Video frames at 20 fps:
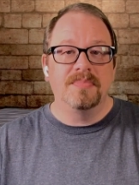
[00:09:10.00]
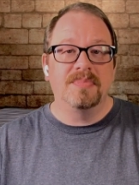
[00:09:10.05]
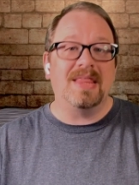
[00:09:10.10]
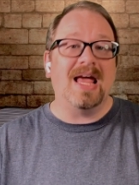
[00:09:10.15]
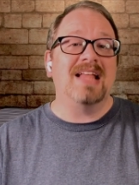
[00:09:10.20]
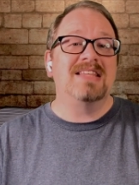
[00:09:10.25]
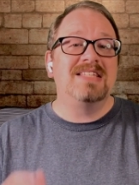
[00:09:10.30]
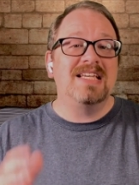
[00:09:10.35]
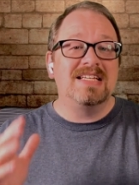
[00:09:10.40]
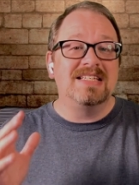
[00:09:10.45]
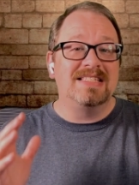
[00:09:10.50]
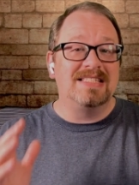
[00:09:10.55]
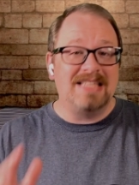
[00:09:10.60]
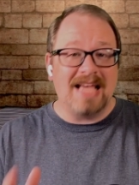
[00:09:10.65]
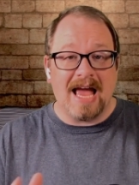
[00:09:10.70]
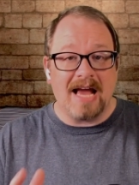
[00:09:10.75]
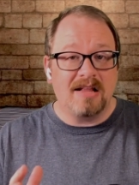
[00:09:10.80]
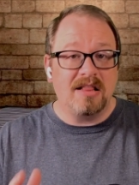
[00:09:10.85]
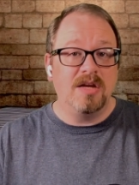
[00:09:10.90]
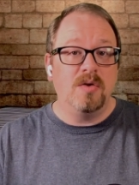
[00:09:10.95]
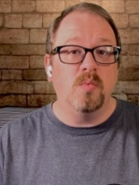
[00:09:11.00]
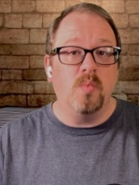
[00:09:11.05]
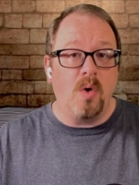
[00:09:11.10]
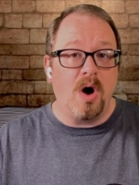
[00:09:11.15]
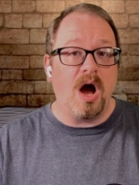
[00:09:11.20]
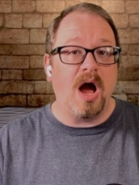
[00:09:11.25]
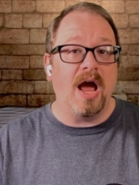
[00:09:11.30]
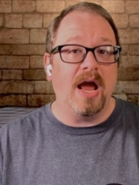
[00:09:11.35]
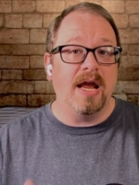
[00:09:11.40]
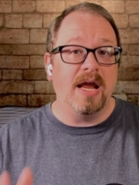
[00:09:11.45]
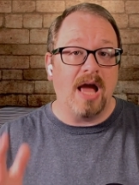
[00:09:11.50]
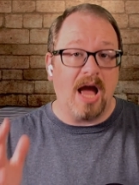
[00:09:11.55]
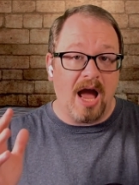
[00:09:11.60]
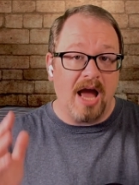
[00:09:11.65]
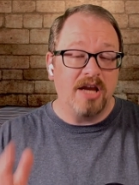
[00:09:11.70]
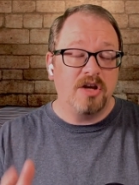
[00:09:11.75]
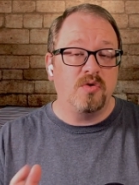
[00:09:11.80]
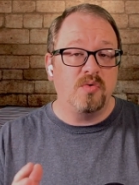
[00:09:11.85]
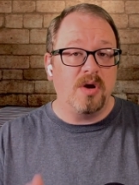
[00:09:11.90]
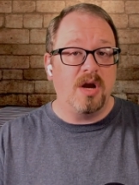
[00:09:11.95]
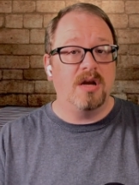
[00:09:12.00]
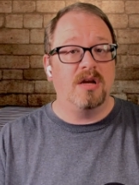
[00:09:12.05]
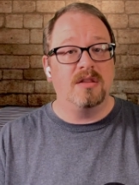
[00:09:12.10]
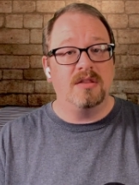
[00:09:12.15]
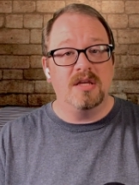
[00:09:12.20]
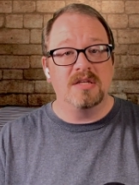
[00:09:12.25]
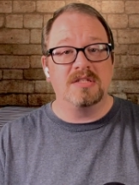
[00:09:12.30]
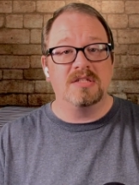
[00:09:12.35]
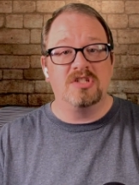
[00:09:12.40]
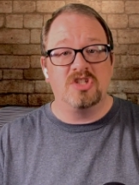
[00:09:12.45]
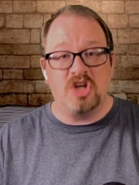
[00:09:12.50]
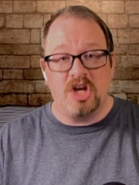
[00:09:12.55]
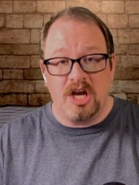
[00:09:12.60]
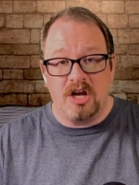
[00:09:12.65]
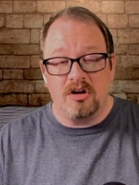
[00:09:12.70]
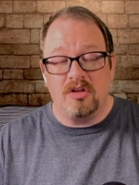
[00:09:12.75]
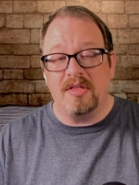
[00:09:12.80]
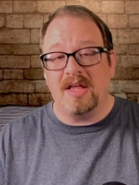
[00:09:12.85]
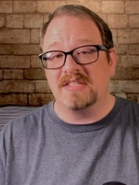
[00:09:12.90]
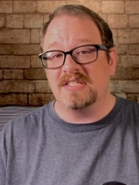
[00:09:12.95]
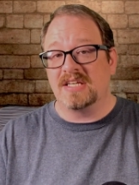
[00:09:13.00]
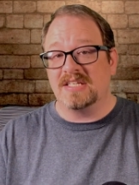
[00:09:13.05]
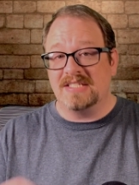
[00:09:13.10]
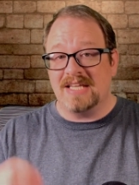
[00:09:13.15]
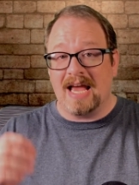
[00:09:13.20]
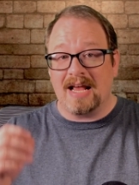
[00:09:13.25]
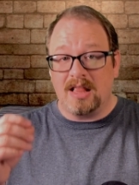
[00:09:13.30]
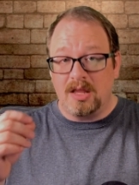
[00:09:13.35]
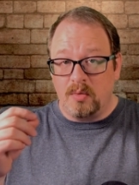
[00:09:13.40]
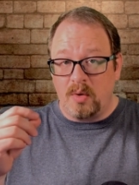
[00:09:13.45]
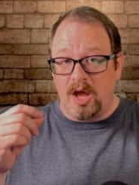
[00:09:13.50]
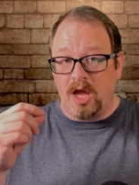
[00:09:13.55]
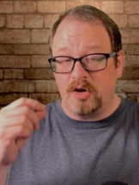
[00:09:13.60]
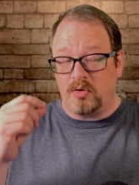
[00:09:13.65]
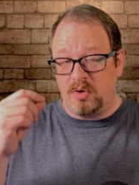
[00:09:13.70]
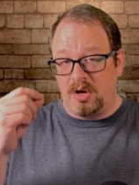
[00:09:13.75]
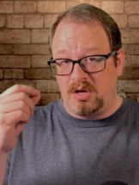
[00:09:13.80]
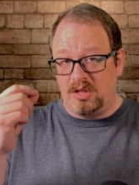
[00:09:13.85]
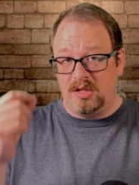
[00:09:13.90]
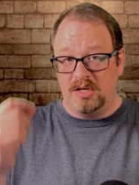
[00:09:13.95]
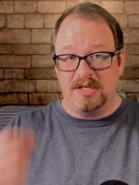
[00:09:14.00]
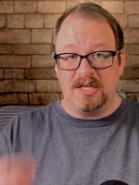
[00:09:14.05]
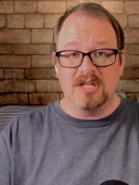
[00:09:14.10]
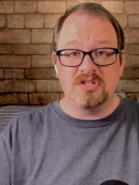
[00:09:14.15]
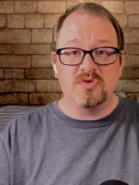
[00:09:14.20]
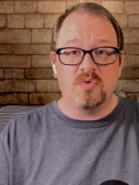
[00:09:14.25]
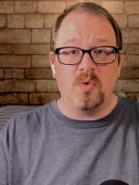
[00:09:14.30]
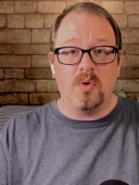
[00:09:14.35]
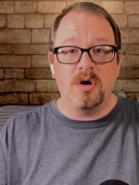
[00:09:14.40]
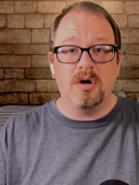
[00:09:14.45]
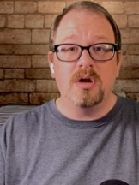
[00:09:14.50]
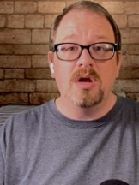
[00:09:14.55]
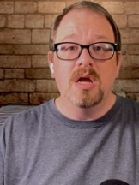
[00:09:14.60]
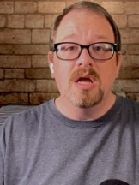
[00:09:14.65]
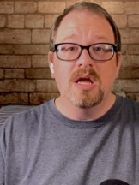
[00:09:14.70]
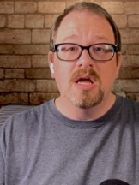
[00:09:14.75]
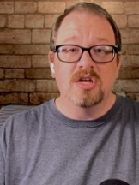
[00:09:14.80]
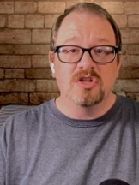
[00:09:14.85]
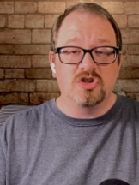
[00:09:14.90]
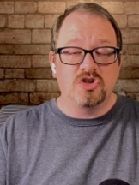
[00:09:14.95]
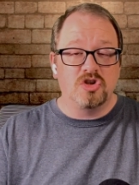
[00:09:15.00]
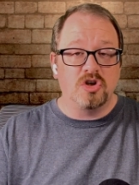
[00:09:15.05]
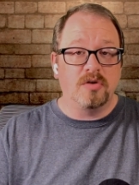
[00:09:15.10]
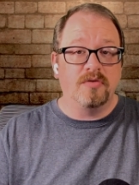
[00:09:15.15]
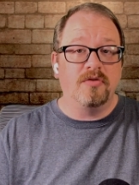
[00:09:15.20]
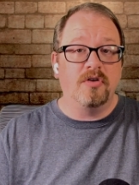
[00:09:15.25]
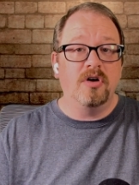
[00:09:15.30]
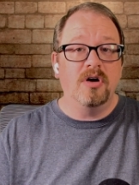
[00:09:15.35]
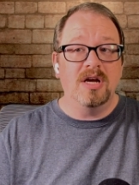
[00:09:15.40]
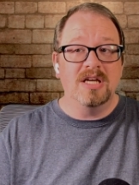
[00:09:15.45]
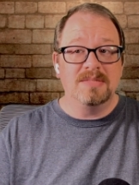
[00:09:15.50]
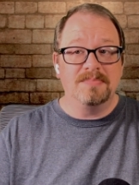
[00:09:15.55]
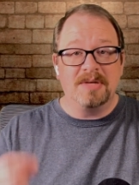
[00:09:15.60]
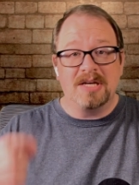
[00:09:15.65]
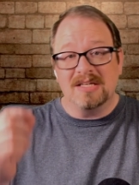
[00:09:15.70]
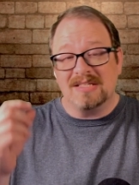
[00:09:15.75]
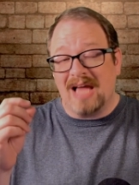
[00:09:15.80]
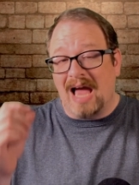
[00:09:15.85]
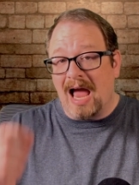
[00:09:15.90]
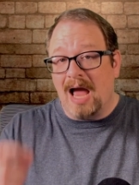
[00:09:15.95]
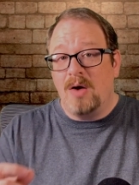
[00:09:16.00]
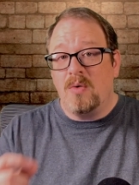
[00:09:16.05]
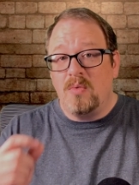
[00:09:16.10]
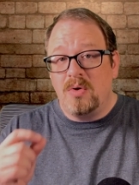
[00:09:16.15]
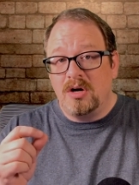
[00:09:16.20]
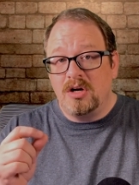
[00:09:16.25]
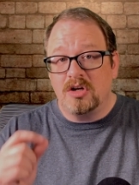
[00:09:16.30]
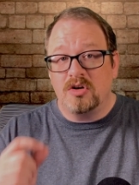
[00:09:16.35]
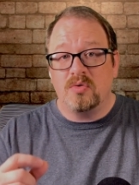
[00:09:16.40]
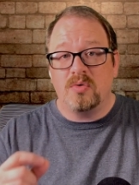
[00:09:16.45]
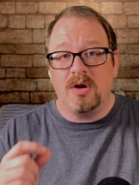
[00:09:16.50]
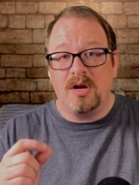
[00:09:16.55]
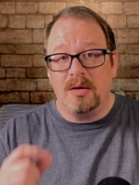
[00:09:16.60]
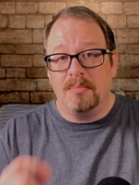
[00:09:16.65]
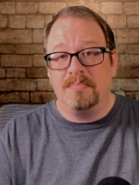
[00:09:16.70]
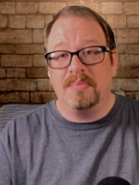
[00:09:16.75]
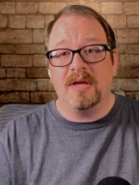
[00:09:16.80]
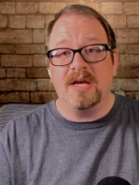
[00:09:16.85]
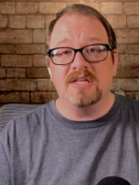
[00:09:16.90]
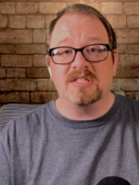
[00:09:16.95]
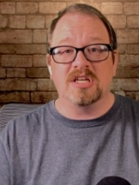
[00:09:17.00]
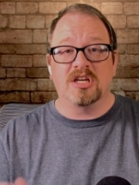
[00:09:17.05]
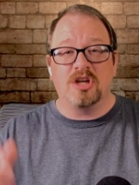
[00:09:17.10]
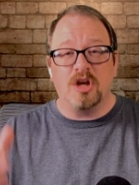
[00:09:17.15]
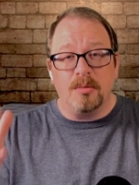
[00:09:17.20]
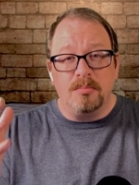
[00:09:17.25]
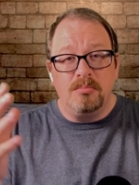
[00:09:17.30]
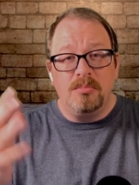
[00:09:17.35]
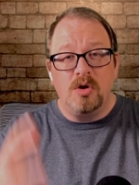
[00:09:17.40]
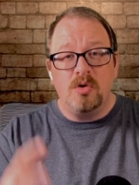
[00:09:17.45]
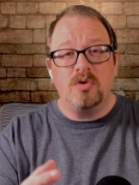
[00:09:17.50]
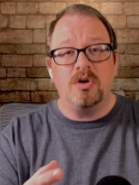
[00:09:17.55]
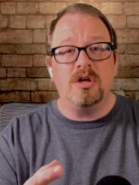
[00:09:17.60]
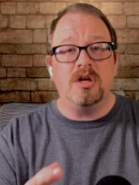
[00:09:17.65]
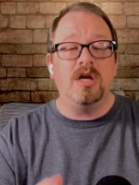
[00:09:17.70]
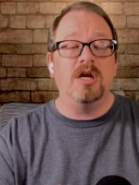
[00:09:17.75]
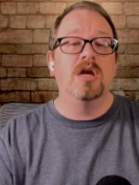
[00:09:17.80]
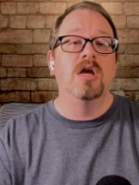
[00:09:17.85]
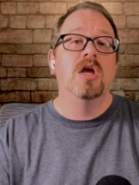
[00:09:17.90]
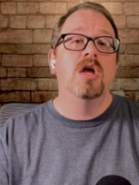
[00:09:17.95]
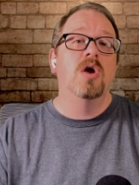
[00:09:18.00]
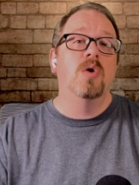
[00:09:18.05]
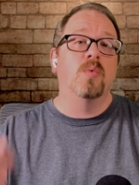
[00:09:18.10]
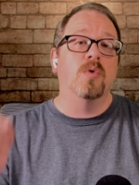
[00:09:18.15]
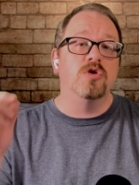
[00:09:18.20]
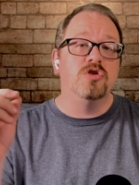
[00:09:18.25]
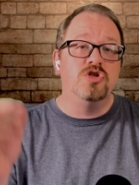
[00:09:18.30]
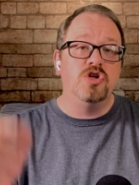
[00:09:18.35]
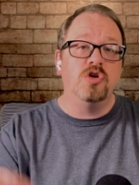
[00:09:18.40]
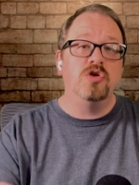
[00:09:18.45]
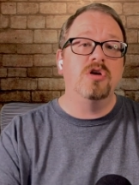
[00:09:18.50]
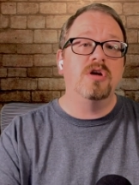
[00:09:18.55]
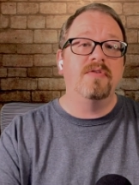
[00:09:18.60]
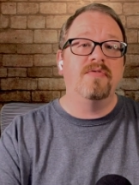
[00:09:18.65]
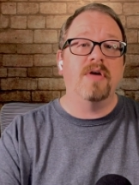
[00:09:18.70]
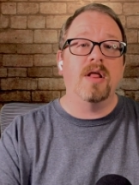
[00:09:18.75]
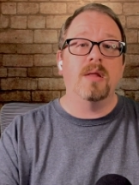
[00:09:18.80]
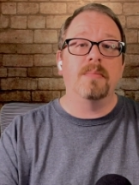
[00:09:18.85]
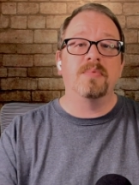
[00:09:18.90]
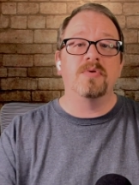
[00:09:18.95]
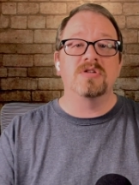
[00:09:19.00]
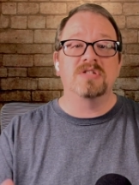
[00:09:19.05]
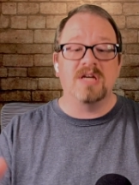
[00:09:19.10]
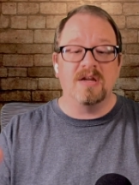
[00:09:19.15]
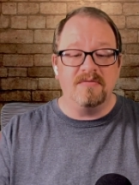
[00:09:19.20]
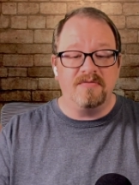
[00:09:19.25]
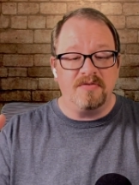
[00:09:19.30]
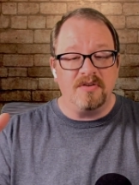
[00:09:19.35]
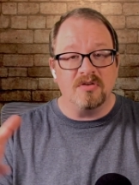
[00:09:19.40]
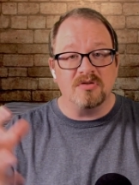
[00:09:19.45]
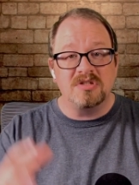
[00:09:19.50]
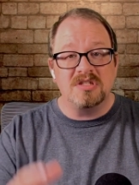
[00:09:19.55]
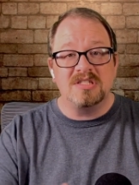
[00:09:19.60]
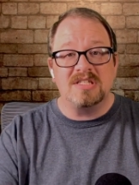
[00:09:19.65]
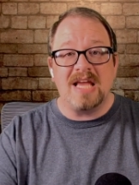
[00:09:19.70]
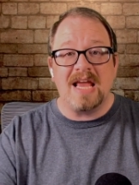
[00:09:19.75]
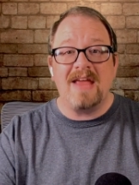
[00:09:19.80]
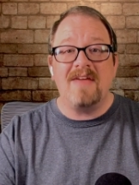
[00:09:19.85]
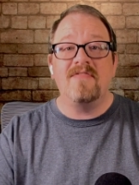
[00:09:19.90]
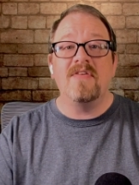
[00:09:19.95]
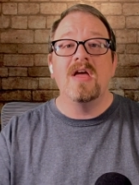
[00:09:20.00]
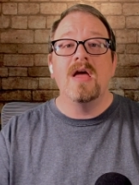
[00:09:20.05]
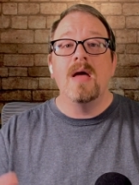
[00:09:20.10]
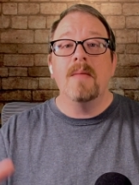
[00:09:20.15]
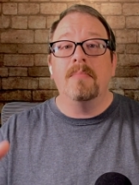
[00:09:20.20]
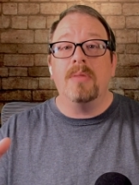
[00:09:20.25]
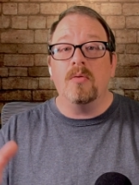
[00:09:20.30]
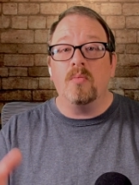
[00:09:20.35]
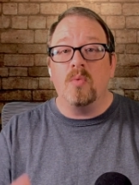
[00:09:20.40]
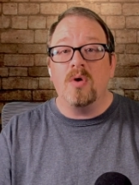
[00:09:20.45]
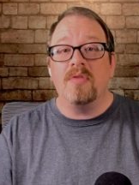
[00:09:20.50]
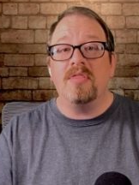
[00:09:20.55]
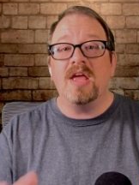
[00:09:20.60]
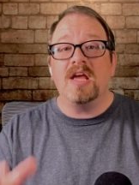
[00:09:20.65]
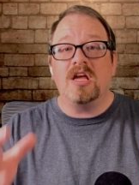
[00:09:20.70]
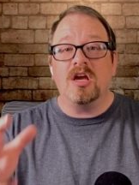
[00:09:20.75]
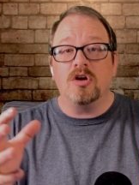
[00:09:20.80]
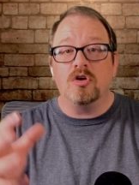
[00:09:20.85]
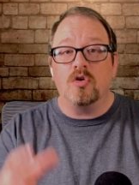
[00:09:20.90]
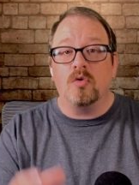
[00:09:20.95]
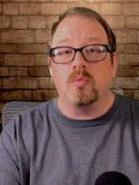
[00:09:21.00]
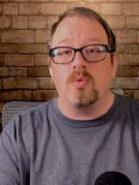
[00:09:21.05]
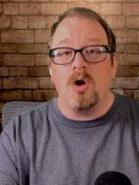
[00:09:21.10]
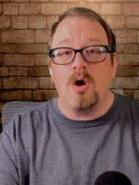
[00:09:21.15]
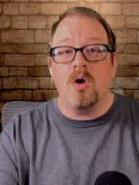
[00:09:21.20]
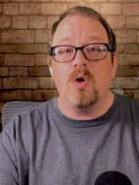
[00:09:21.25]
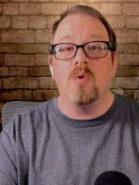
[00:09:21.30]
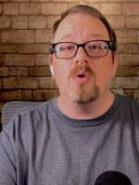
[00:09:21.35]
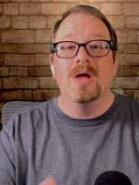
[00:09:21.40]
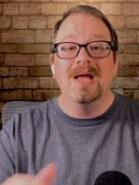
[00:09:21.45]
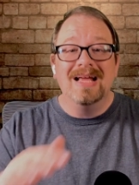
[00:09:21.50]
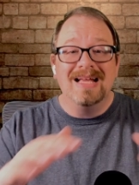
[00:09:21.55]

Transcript: That's exactly why I created this channel. That's exactly why I created the Discord server is because I wanted to create a place, a community where junior developers can feel safe, but where they can grow